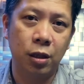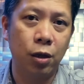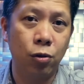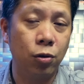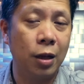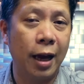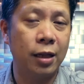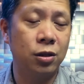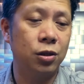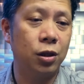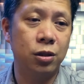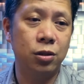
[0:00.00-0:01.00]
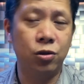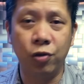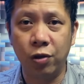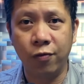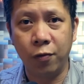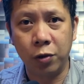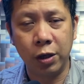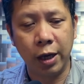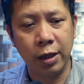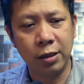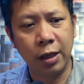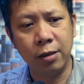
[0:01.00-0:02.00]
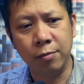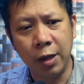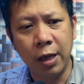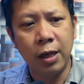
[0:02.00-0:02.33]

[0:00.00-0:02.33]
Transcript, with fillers: it could last just three to four days, and